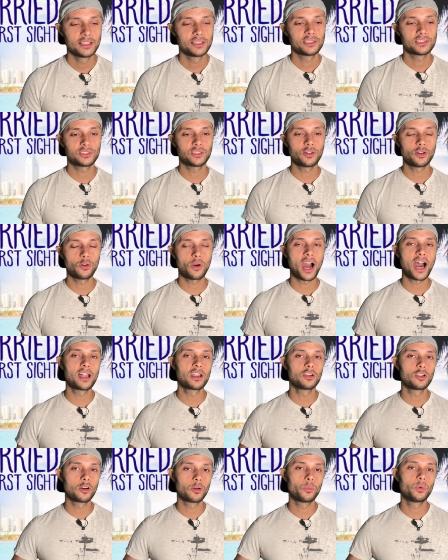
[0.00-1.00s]
So I
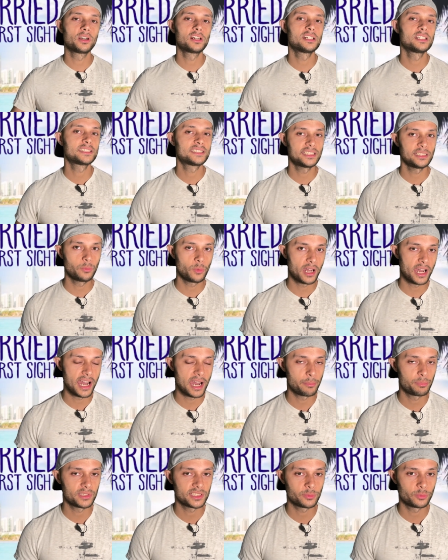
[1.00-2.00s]
don't know, we're gonna see what
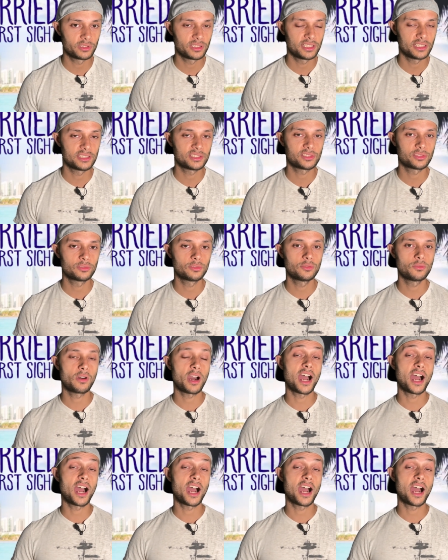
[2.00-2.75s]
happens with these two.